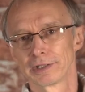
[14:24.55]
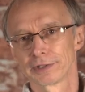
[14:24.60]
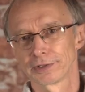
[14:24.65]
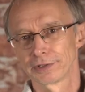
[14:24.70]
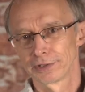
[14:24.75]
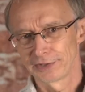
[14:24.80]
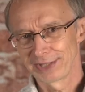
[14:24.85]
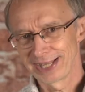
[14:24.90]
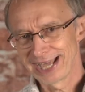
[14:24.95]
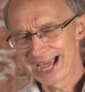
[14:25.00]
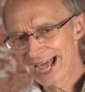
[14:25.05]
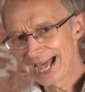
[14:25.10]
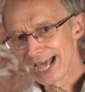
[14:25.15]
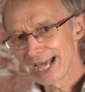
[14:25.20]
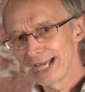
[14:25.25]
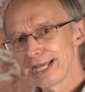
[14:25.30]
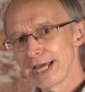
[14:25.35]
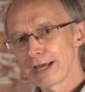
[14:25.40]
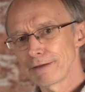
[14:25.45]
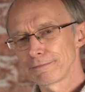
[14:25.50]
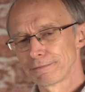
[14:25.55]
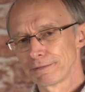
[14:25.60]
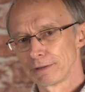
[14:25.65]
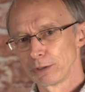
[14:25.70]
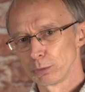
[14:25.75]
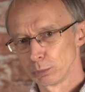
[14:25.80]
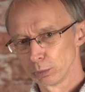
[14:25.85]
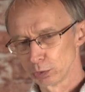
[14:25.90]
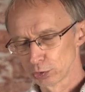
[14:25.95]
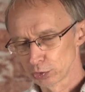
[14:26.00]
that the AF
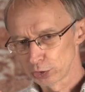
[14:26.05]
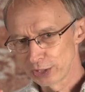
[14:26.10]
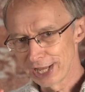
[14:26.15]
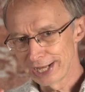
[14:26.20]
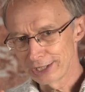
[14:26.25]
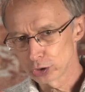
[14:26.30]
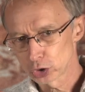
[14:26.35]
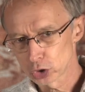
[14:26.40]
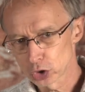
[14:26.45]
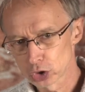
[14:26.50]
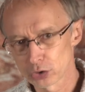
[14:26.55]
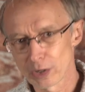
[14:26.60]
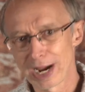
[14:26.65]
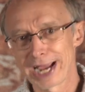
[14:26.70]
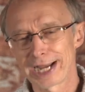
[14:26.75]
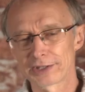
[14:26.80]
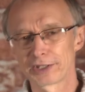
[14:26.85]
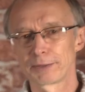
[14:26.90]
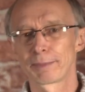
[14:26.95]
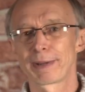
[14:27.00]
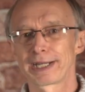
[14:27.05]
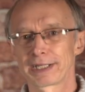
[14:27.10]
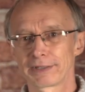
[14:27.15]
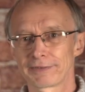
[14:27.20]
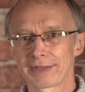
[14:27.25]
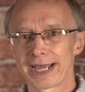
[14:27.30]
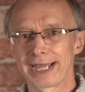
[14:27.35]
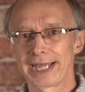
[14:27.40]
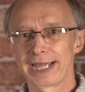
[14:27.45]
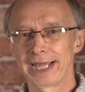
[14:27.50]
will then track the back of
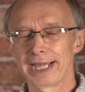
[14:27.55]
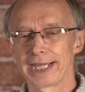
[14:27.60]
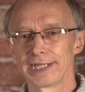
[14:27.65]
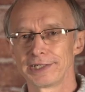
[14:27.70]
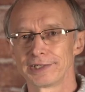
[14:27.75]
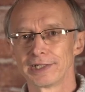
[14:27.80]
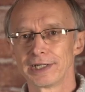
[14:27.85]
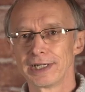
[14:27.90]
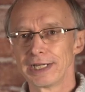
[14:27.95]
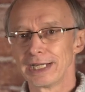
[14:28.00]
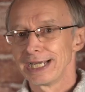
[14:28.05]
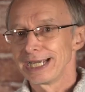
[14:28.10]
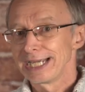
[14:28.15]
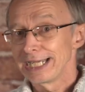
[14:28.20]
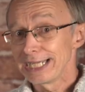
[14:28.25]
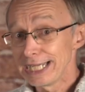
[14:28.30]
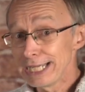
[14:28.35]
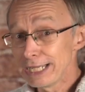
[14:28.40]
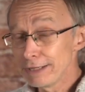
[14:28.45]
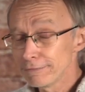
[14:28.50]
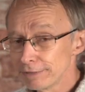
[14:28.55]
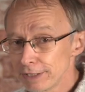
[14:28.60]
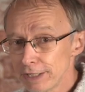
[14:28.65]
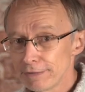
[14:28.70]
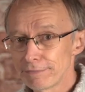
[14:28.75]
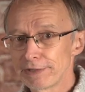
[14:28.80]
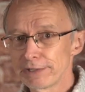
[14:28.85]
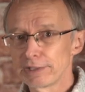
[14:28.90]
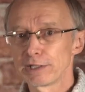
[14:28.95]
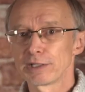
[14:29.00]
that head, even
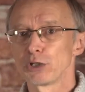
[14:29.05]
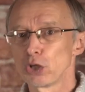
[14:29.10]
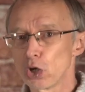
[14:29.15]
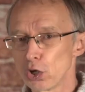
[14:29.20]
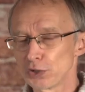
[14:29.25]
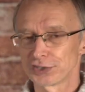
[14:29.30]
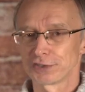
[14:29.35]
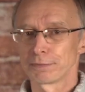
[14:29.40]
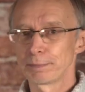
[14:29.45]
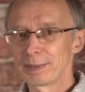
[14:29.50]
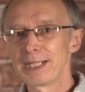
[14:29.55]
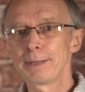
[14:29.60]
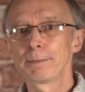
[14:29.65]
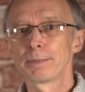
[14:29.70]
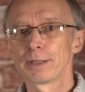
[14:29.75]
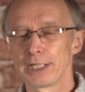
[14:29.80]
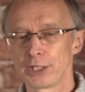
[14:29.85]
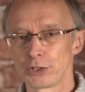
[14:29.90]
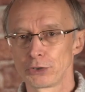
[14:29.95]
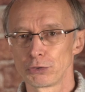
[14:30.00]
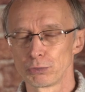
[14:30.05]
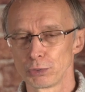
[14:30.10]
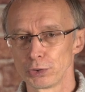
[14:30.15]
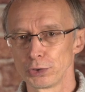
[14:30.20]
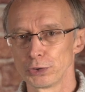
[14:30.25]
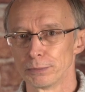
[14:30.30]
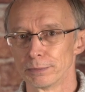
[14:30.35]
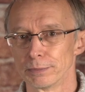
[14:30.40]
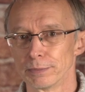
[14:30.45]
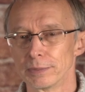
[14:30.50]
if there are lots of people in the
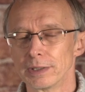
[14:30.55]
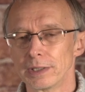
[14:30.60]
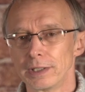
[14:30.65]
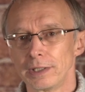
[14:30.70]
room,